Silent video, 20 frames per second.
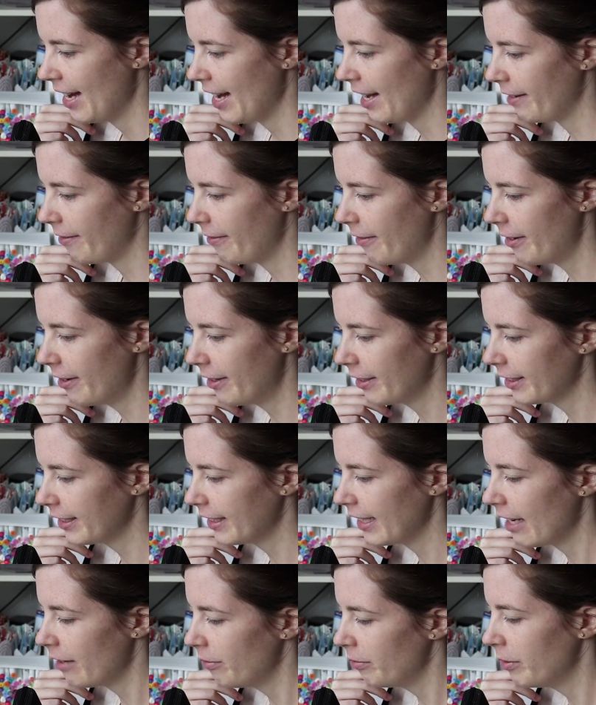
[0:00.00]
At
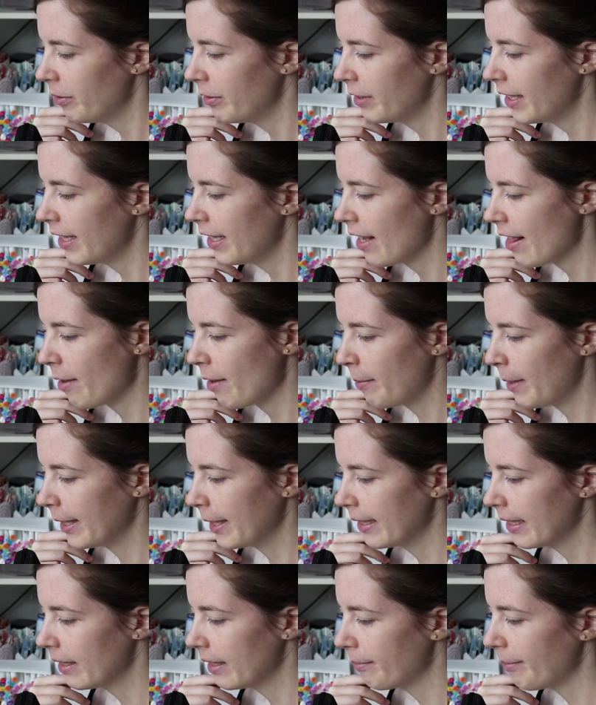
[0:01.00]
first I'm using the
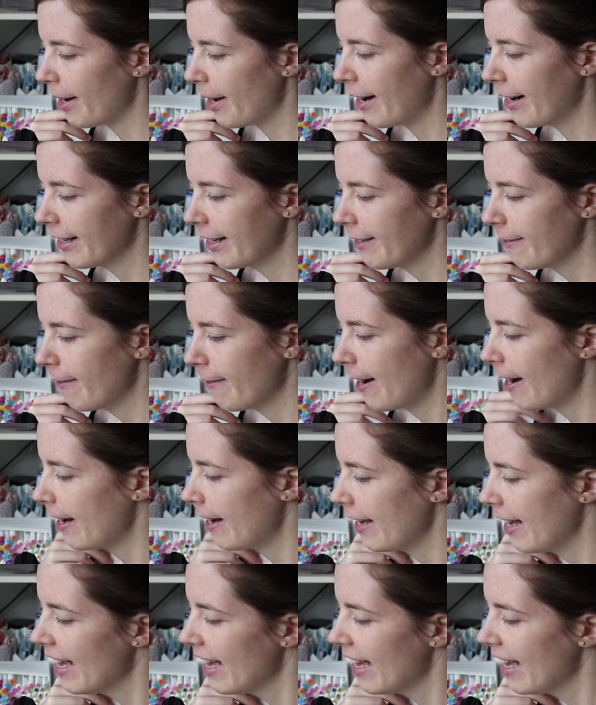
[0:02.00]
pencils by Artify,